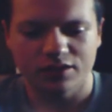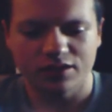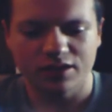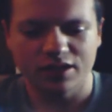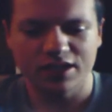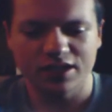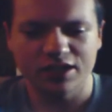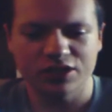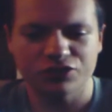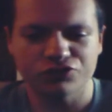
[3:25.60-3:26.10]

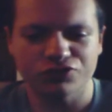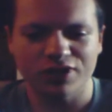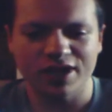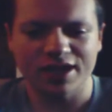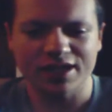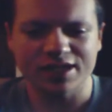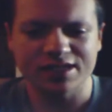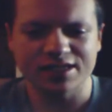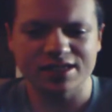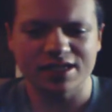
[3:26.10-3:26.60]
The
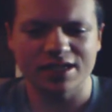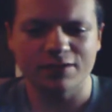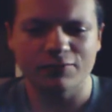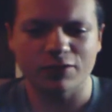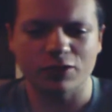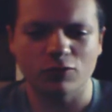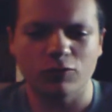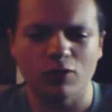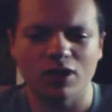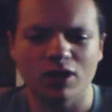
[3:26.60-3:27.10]
Dragon's Den
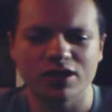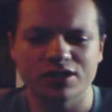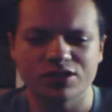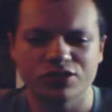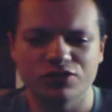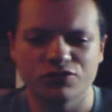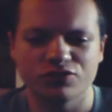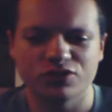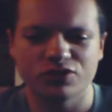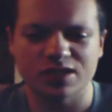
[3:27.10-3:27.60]
requires
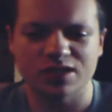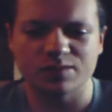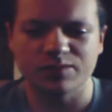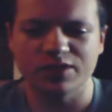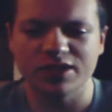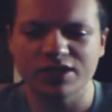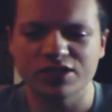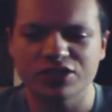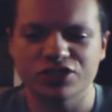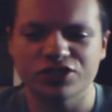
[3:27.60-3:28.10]
you to
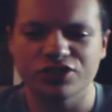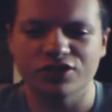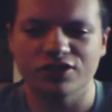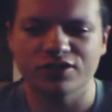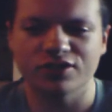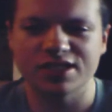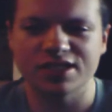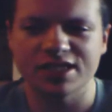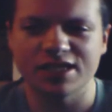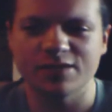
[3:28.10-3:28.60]
split
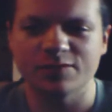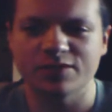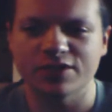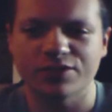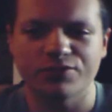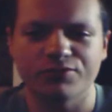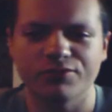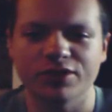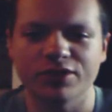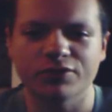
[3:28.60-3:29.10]
your team into
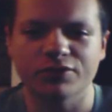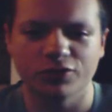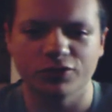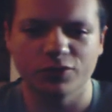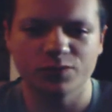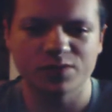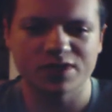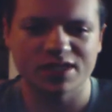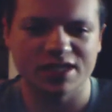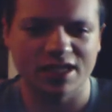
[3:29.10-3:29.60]
3
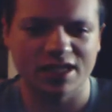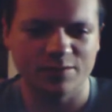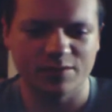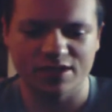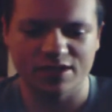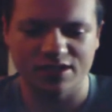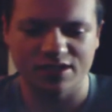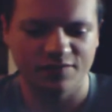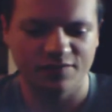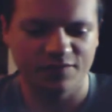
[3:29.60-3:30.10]
groups, same
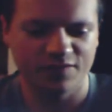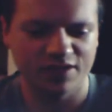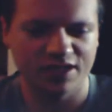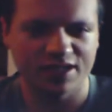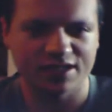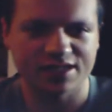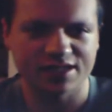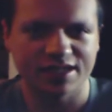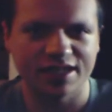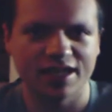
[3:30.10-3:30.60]
as the
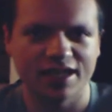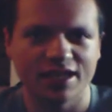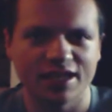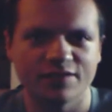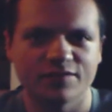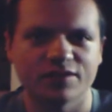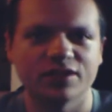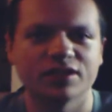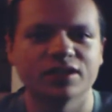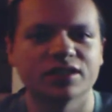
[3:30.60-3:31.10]
Phoenix
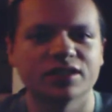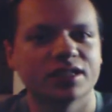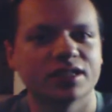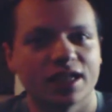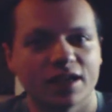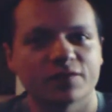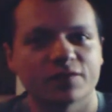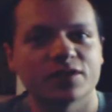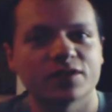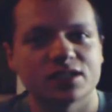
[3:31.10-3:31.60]
Cave and
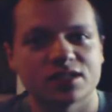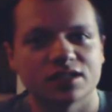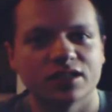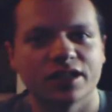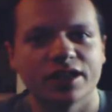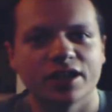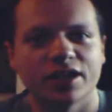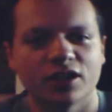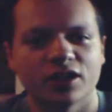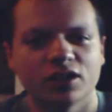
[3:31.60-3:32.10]
Kefka's
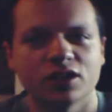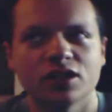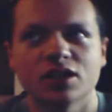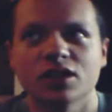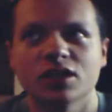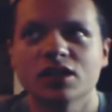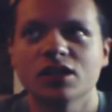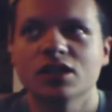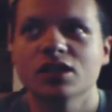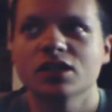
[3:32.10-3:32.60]
Lair.
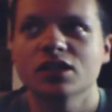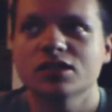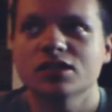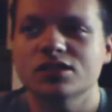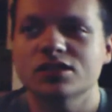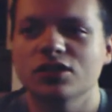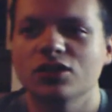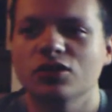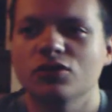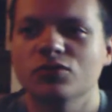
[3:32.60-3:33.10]

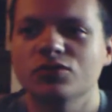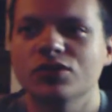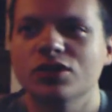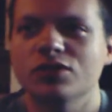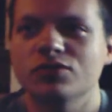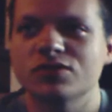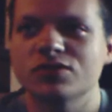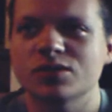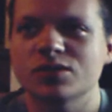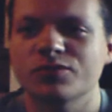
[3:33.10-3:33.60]
So
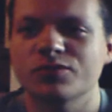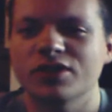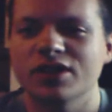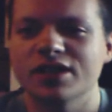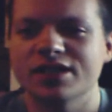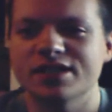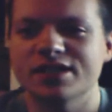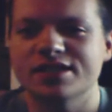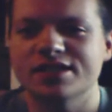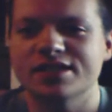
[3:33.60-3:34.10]
no
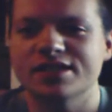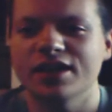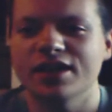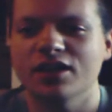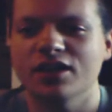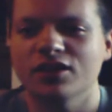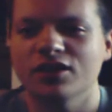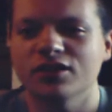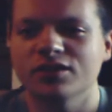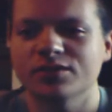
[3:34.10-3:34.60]
surprise
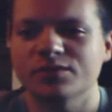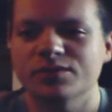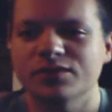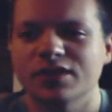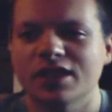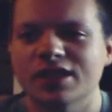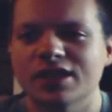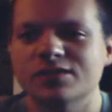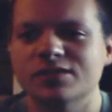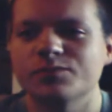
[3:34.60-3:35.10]
there.
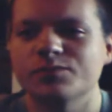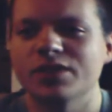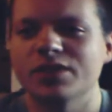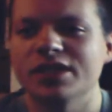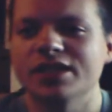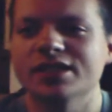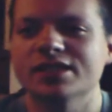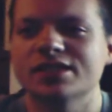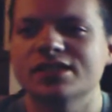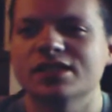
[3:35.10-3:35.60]
That
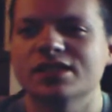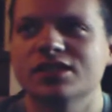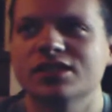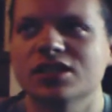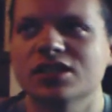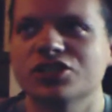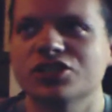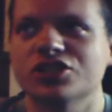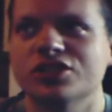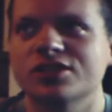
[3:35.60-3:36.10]
means the
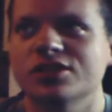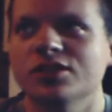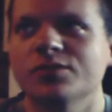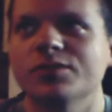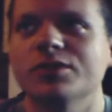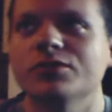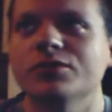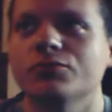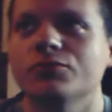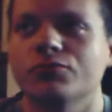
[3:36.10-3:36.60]
dungeon's going
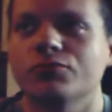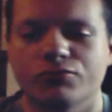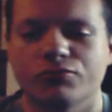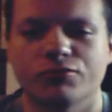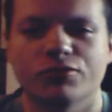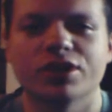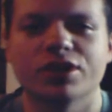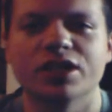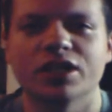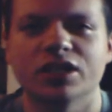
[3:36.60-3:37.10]
to be
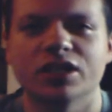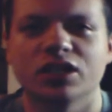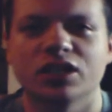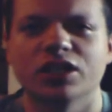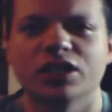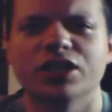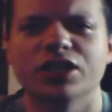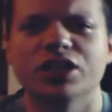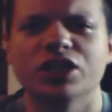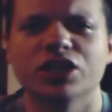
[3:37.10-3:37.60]

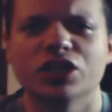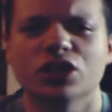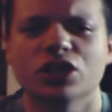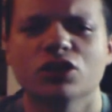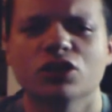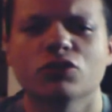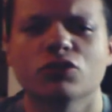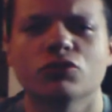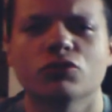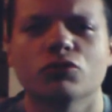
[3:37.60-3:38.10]
really,
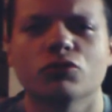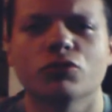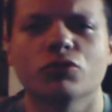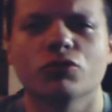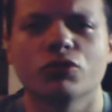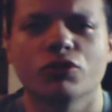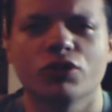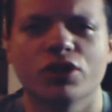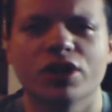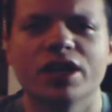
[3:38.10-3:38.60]

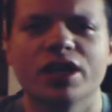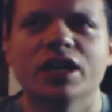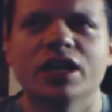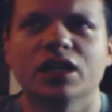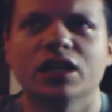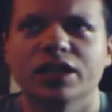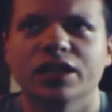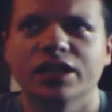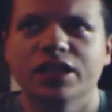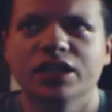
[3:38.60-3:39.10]

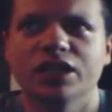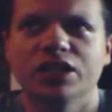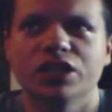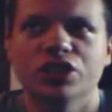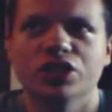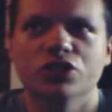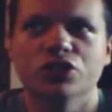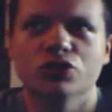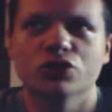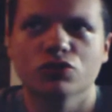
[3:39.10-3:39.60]
really
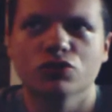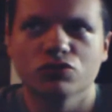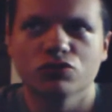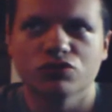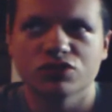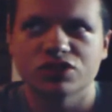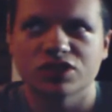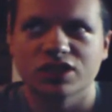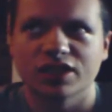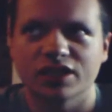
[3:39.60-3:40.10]

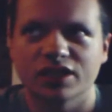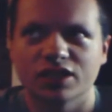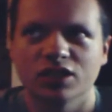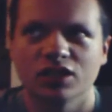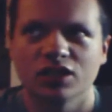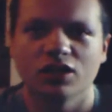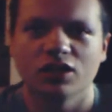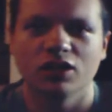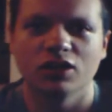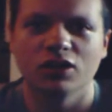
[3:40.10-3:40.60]
huge. Like,
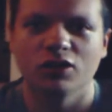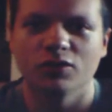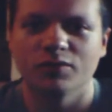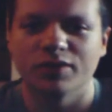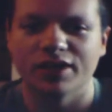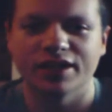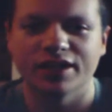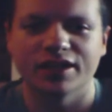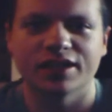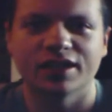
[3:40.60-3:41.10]
oh
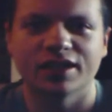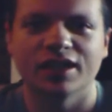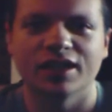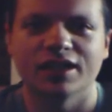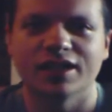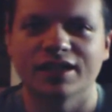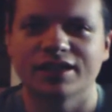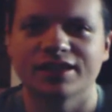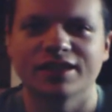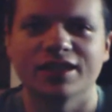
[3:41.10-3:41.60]
my god,
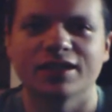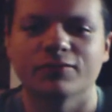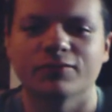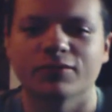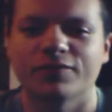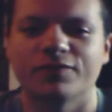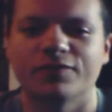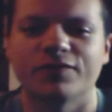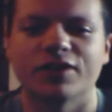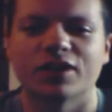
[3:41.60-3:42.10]
that thing
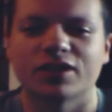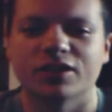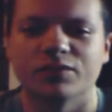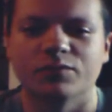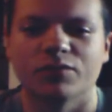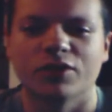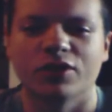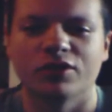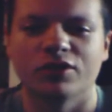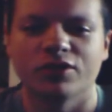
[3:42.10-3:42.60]
will fucking
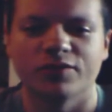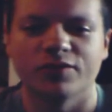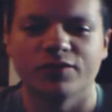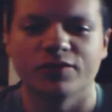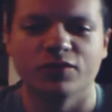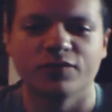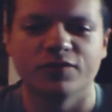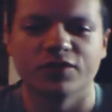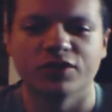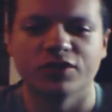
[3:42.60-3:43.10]
murder you
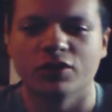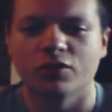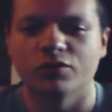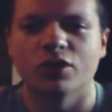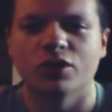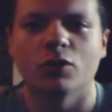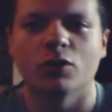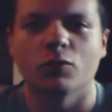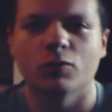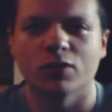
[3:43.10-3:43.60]
if you don't
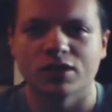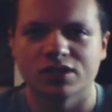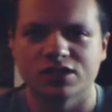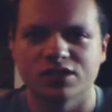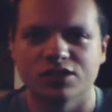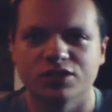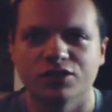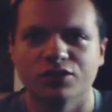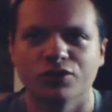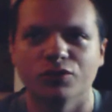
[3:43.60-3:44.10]
know what
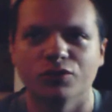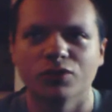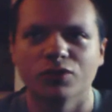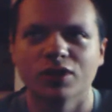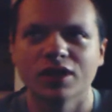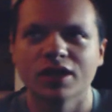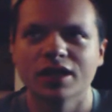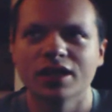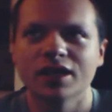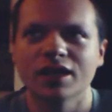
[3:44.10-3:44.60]
to do.
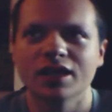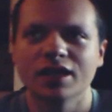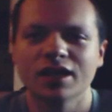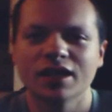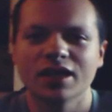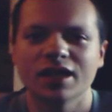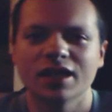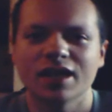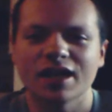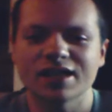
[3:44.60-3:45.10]

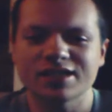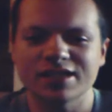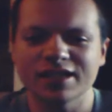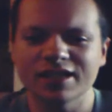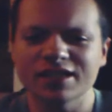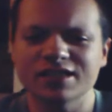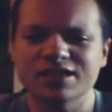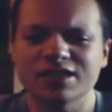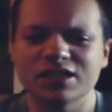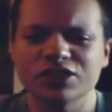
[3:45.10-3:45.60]
I'd say
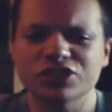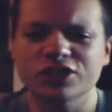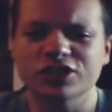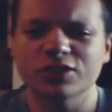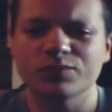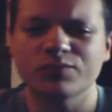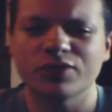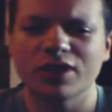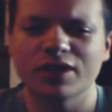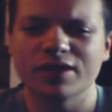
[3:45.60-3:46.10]
that dungeon
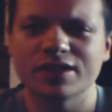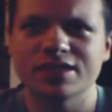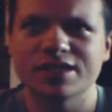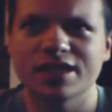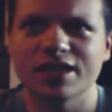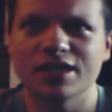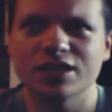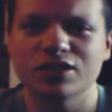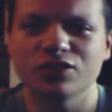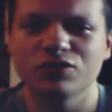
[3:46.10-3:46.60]
could probably
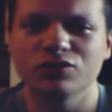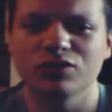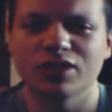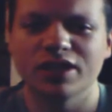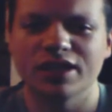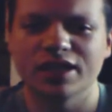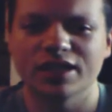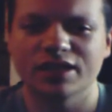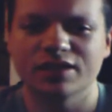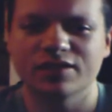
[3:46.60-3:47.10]
take you
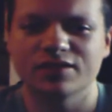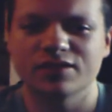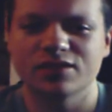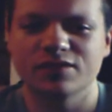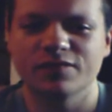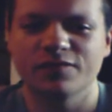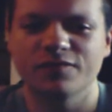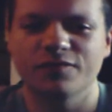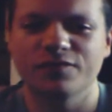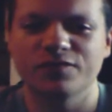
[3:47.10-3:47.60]
like
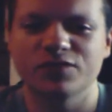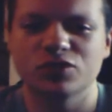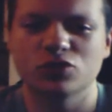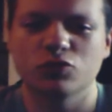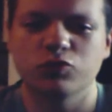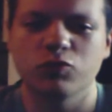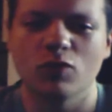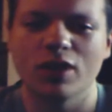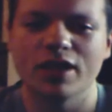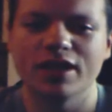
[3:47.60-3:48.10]

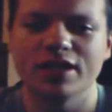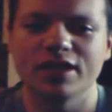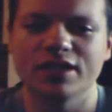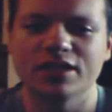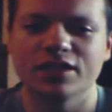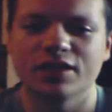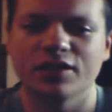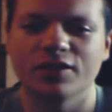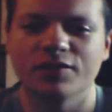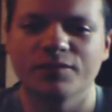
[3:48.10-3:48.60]

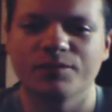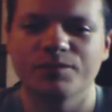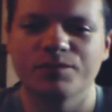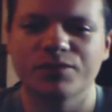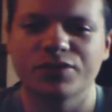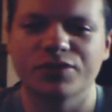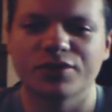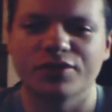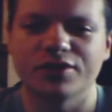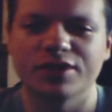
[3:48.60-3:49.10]
20 to
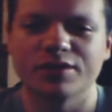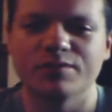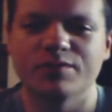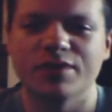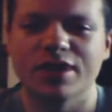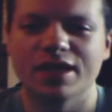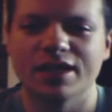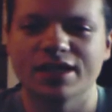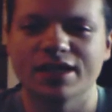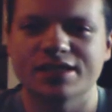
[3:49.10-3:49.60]
30
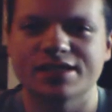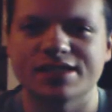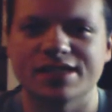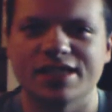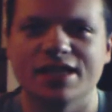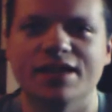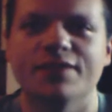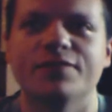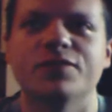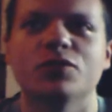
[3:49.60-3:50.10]
minutes
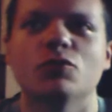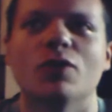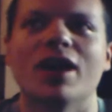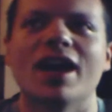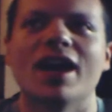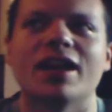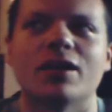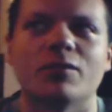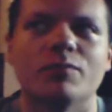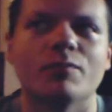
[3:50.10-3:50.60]
if you
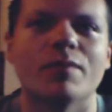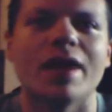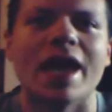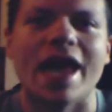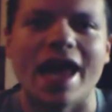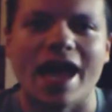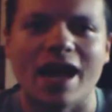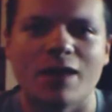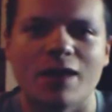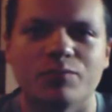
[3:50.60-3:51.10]
had a
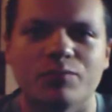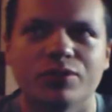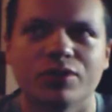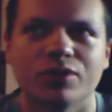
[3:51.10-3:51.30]
map.